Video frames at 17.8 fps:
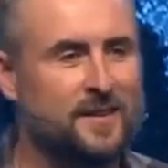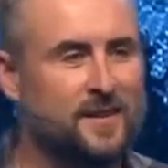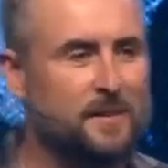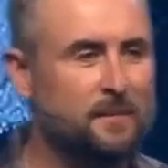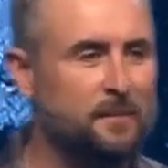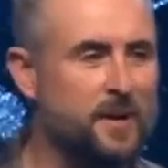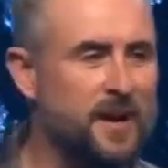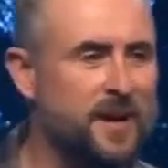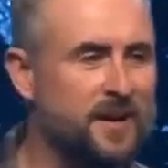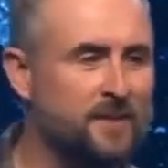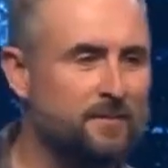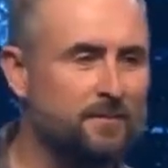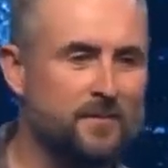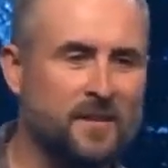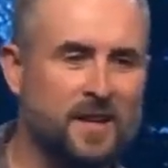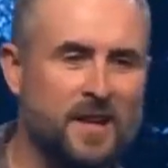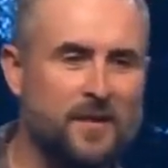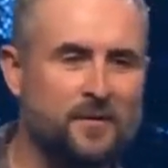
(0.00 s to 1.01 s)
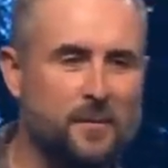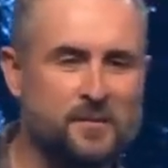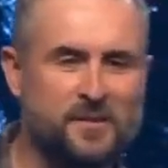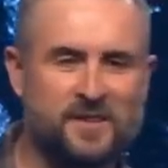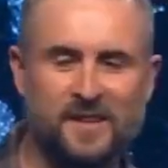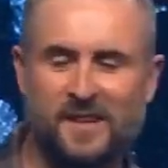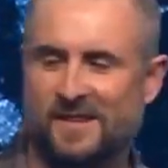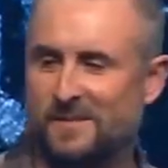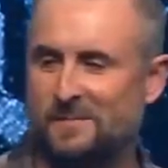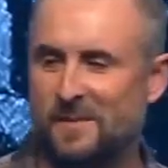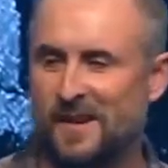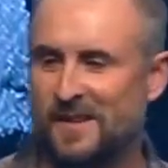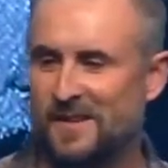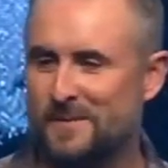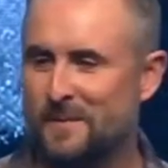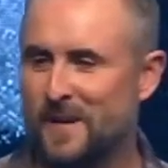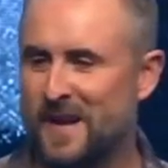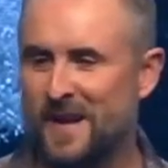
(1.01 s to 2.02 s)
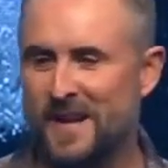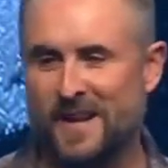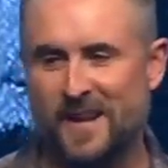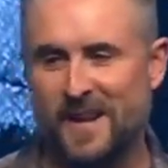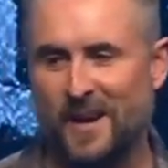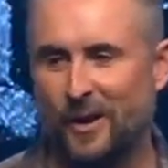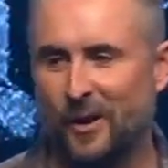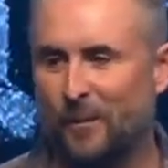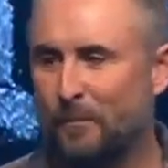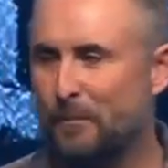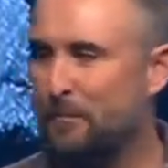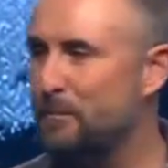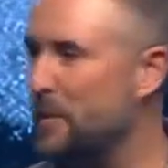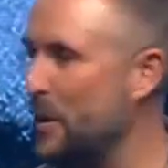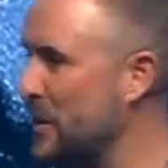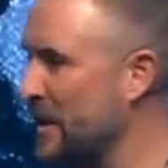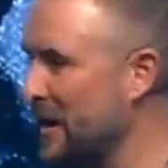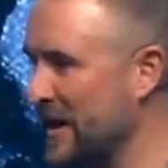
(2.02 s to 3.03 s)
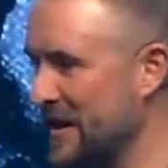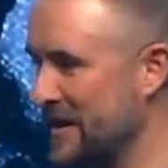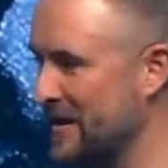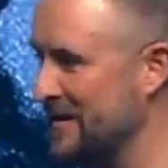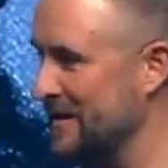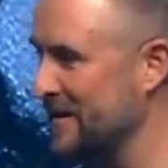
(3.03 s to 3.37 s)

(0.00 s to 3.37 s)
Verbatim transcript: But give them 6 months, man, and they are booking.